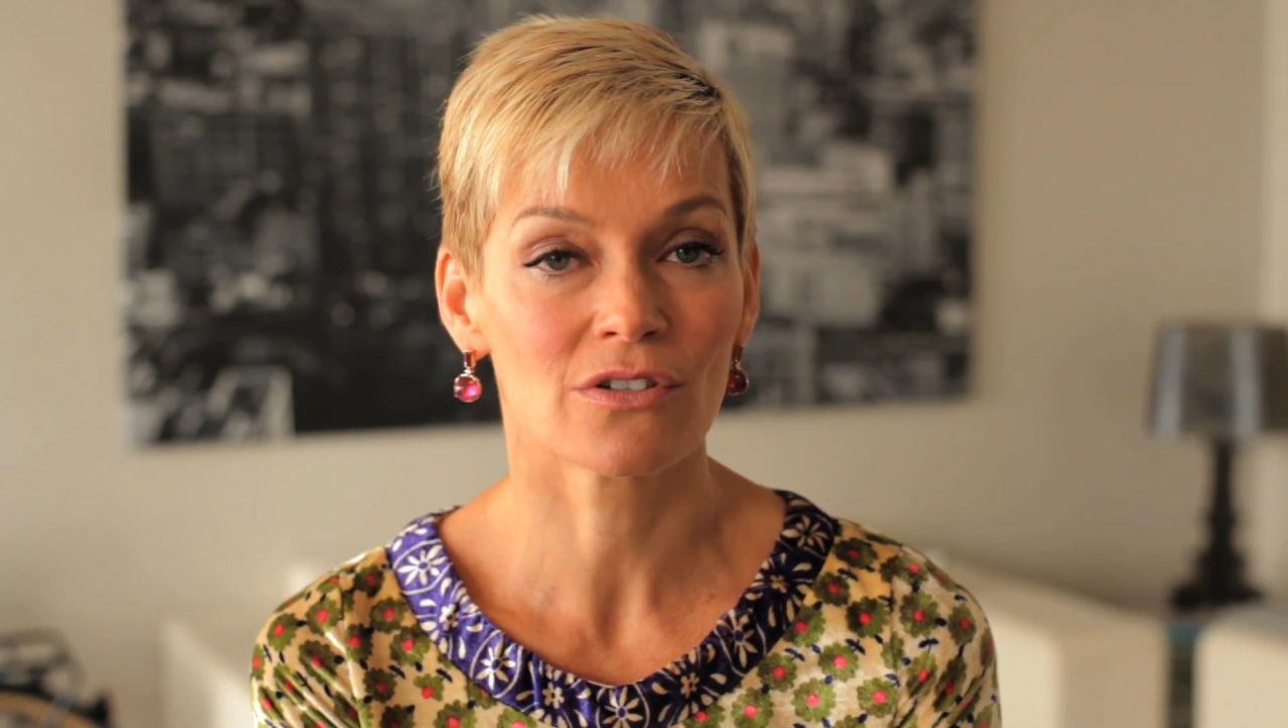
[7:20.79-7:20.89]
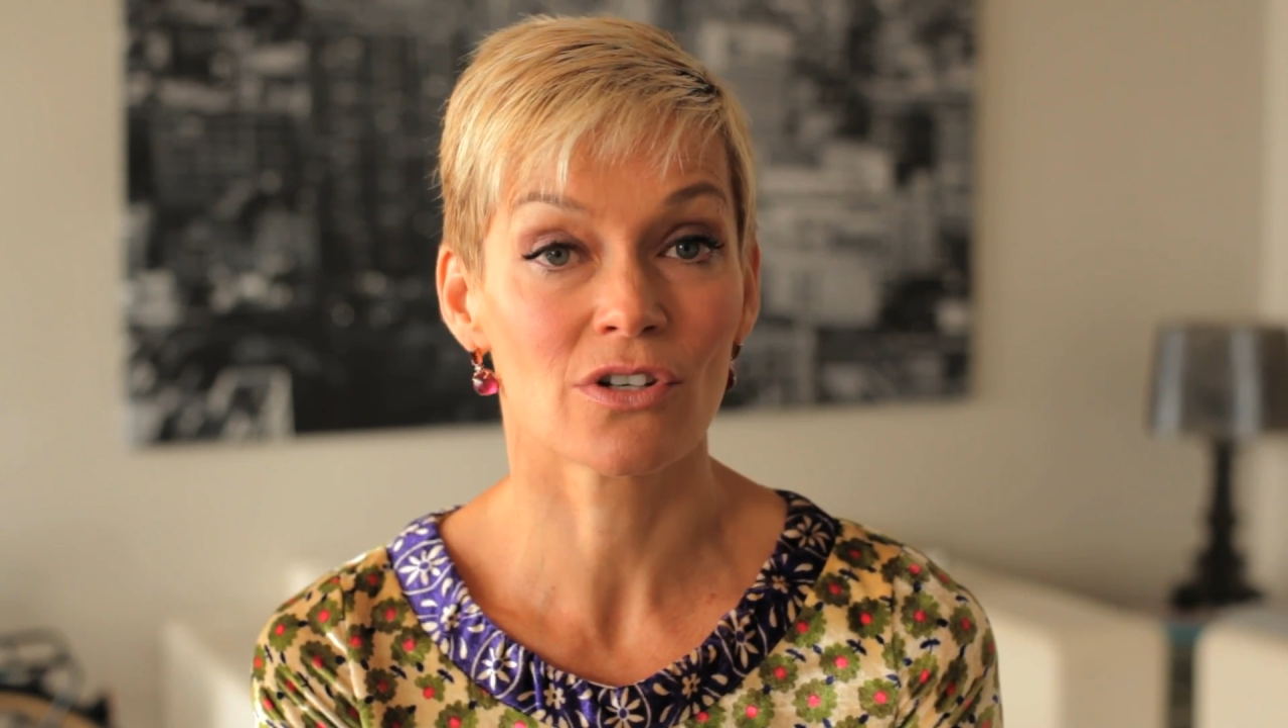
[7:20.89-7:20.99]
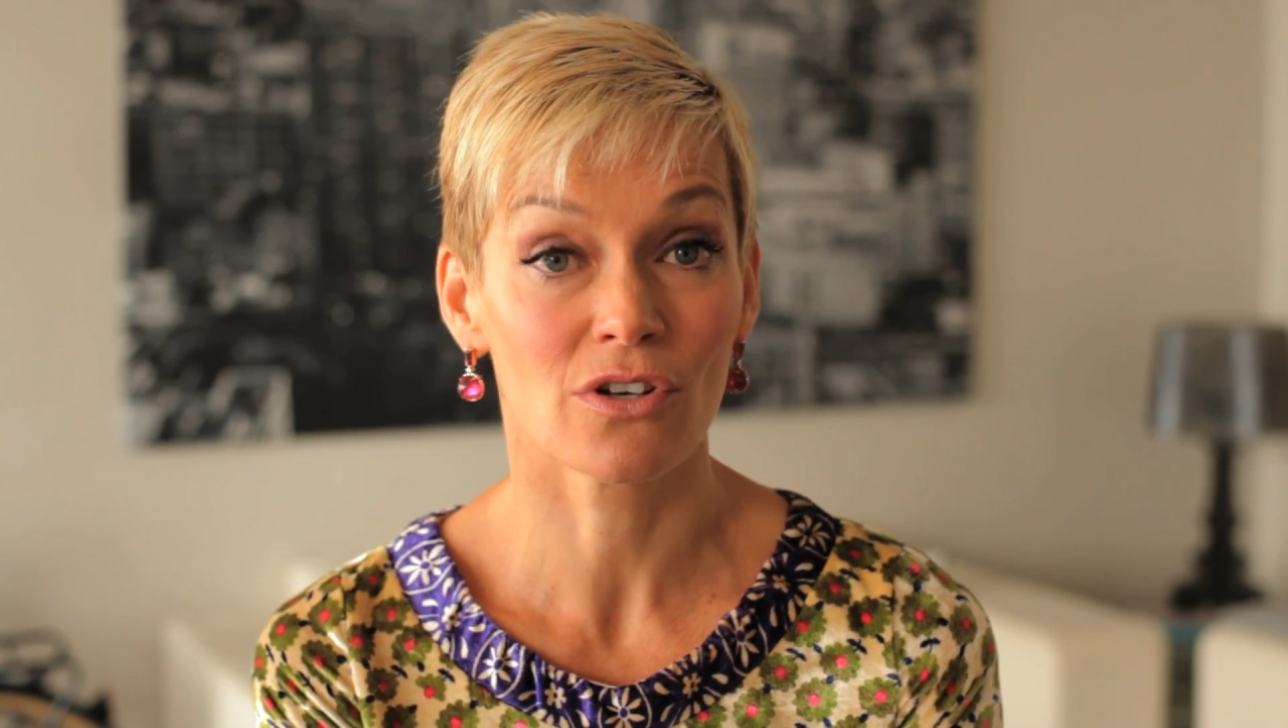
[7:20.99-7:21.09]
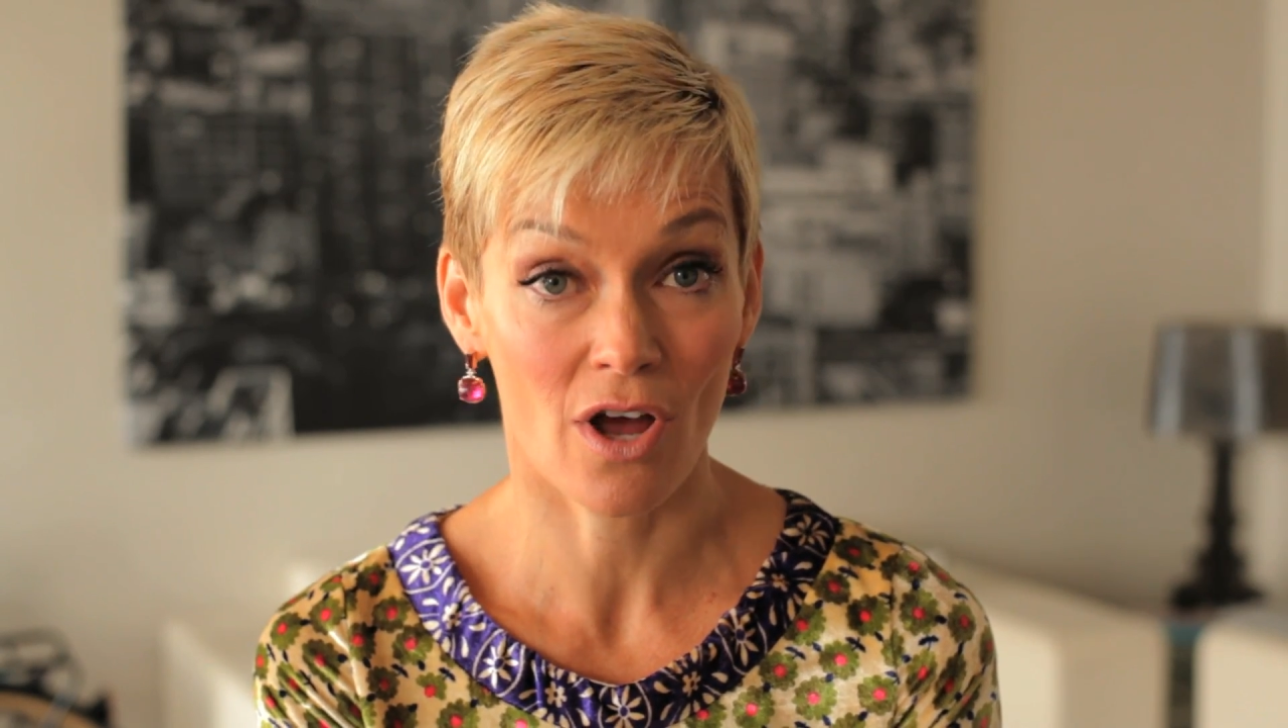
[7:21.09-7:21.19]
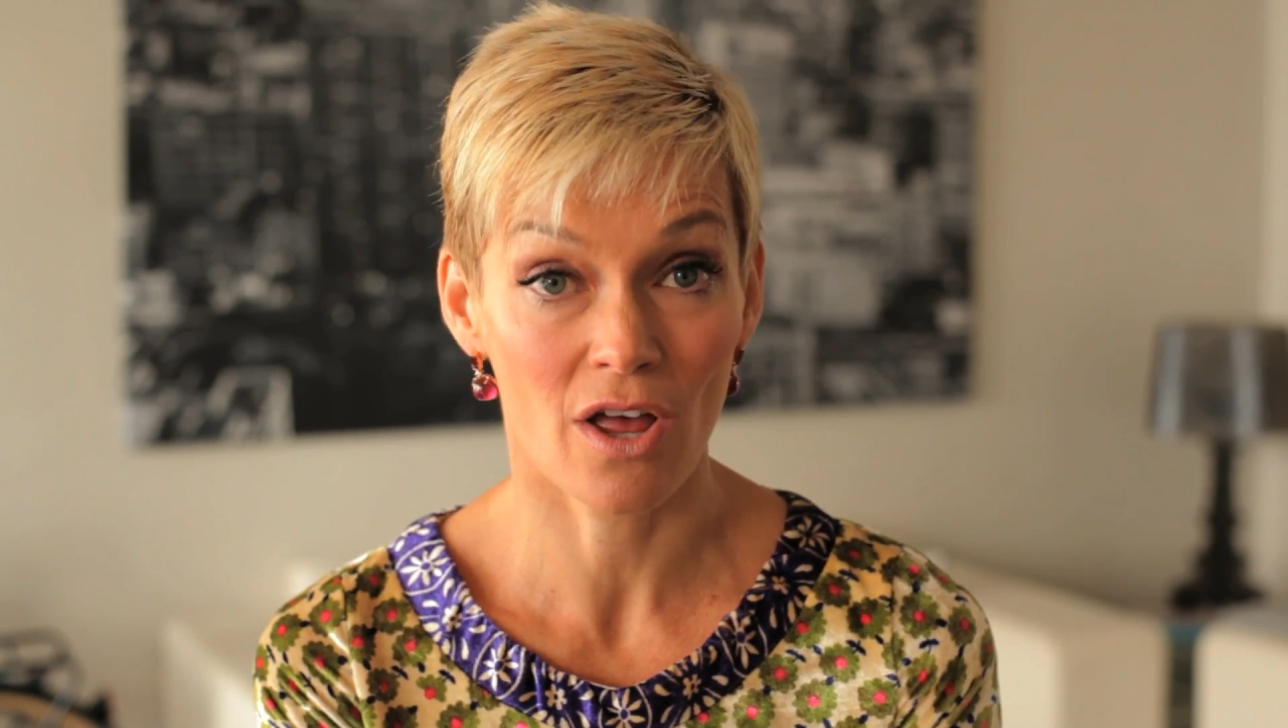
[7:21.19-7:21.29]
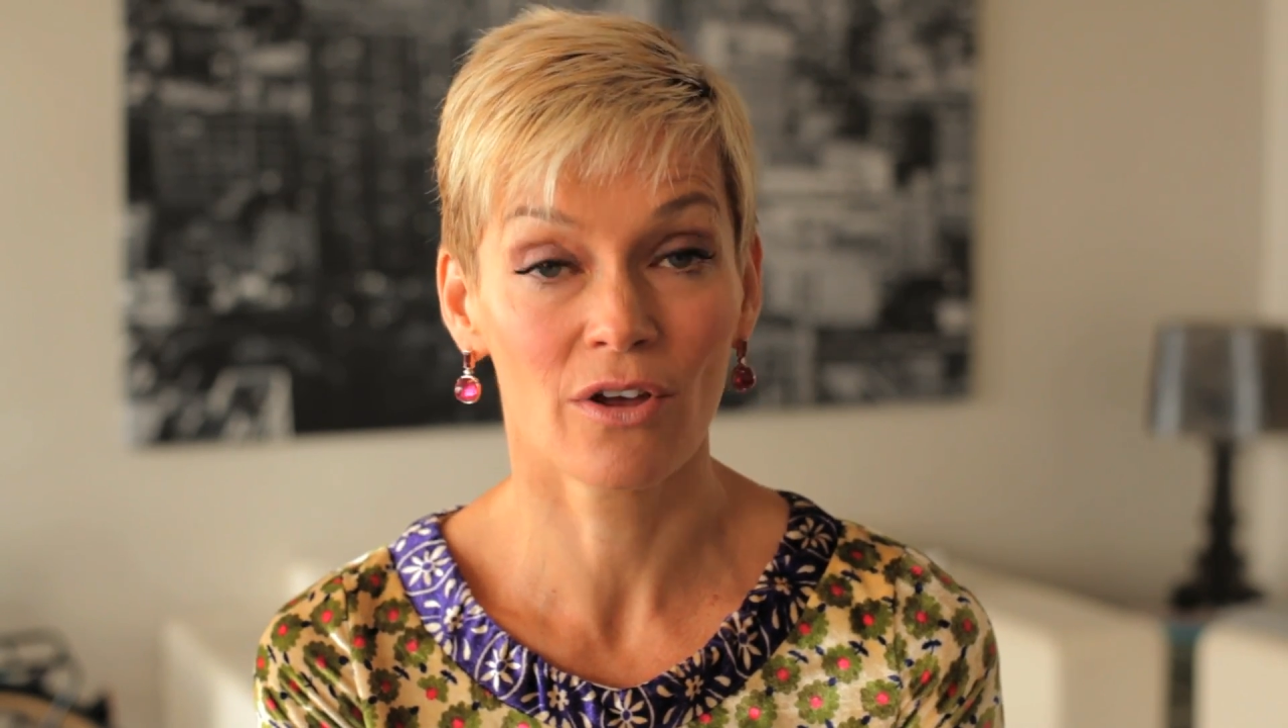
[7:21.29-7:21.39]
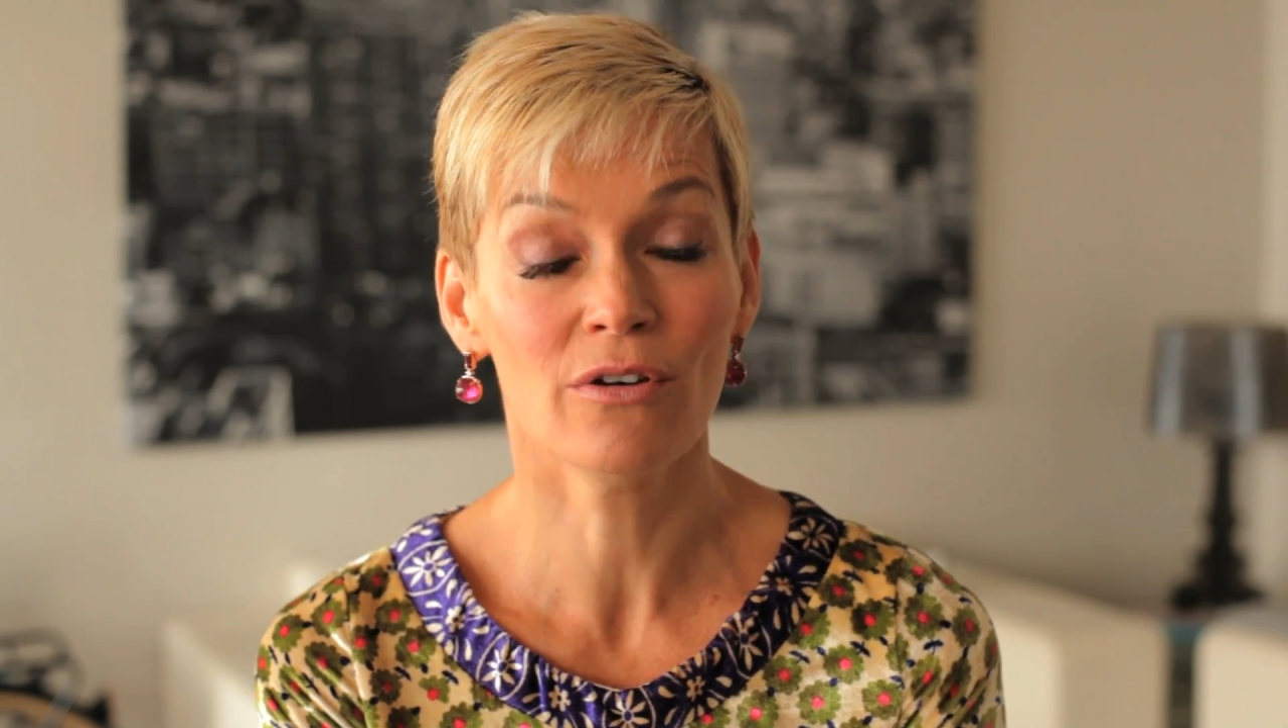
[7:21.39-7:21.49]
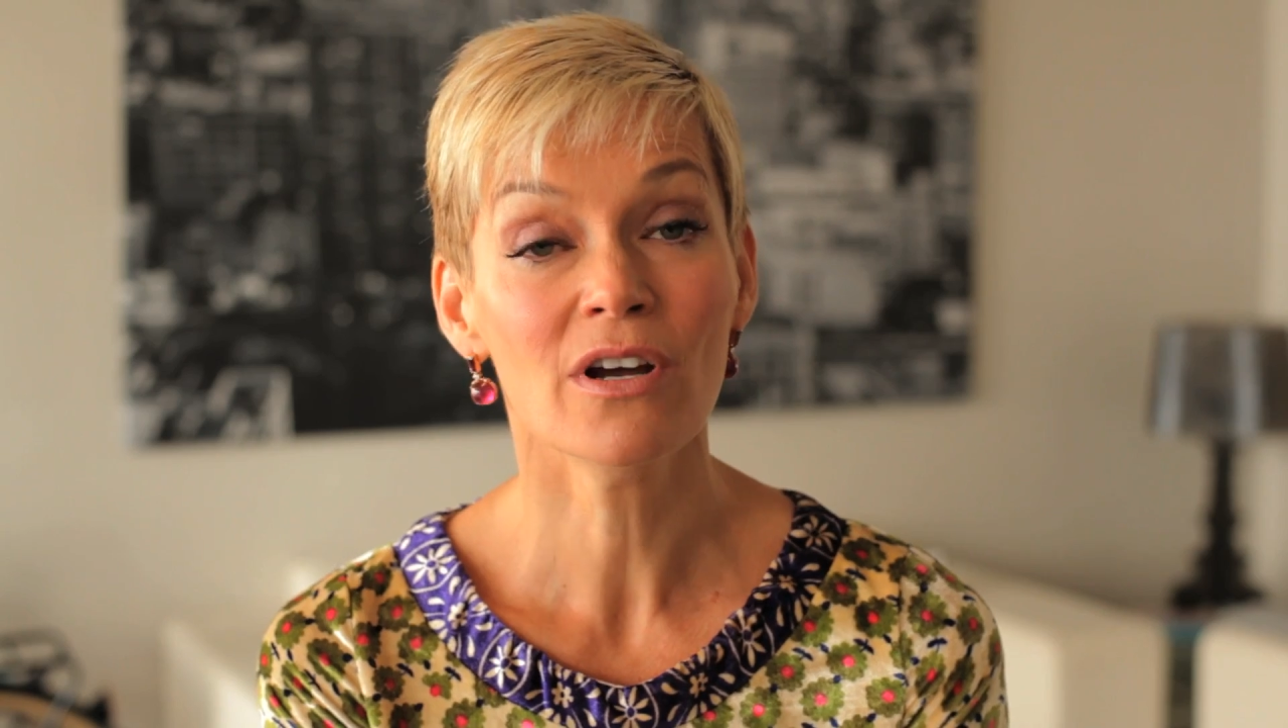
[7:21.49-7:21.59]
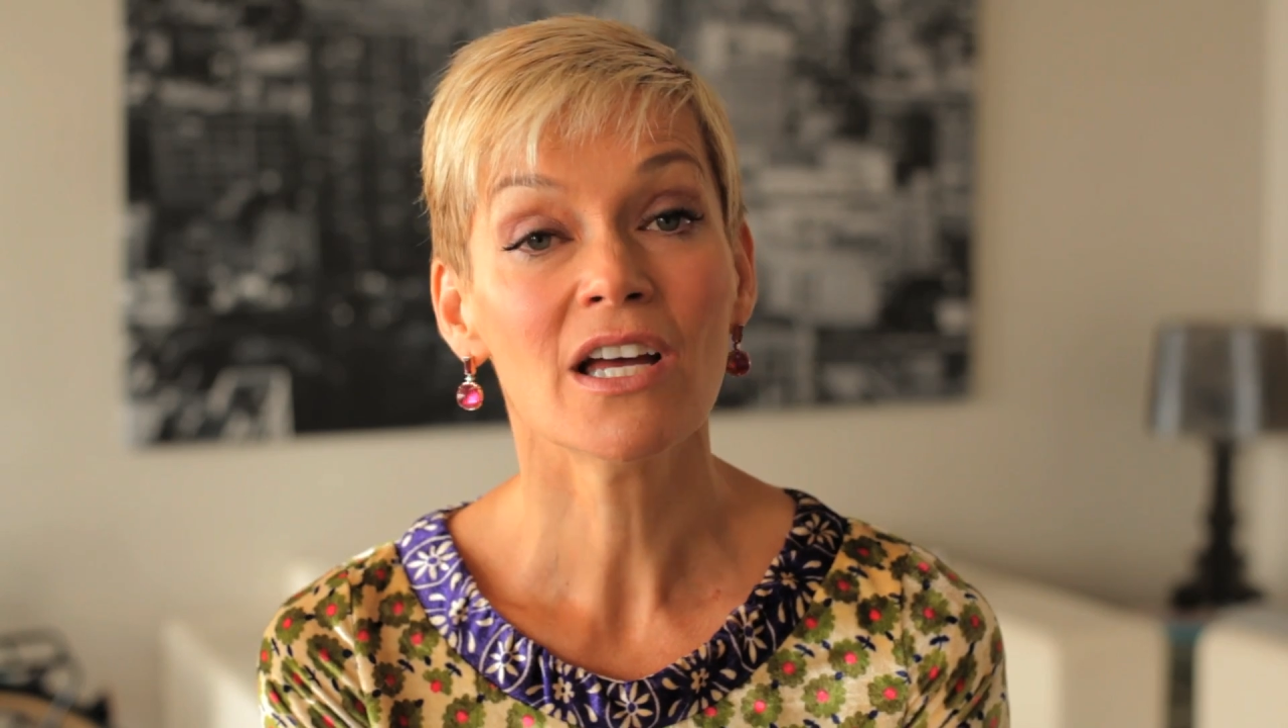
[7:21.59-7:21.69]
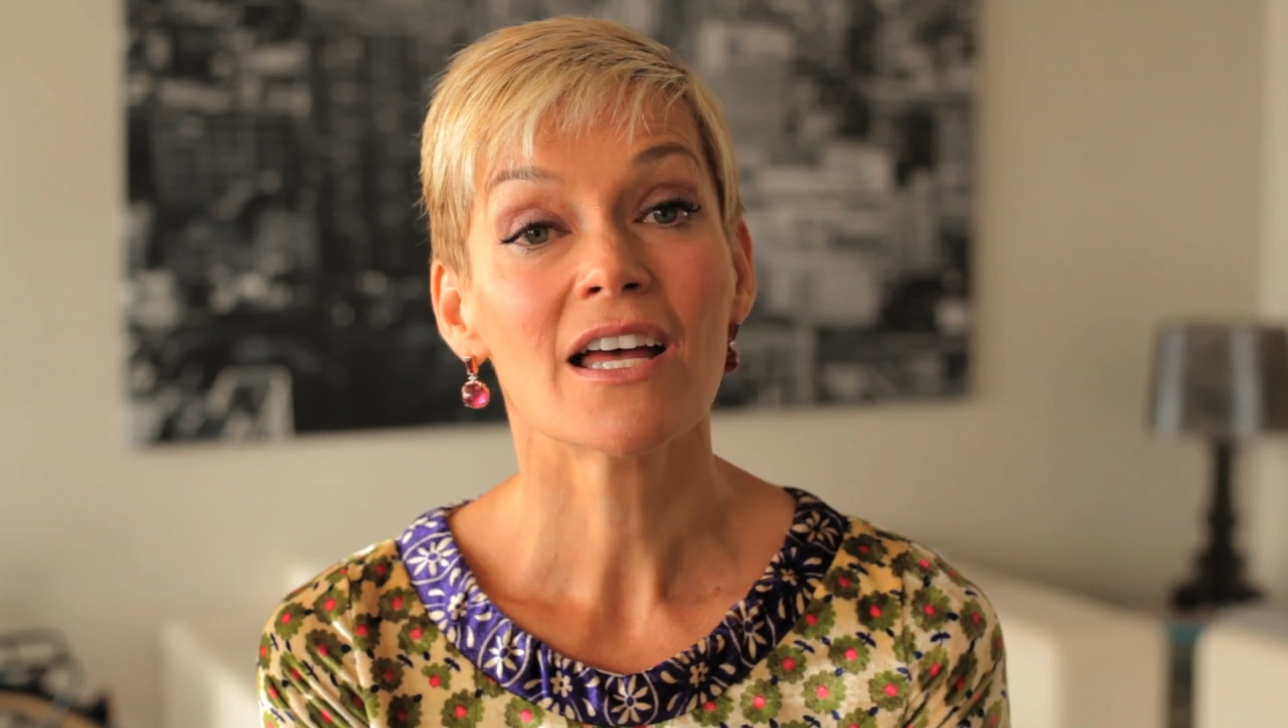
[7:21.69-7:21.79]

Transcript: to know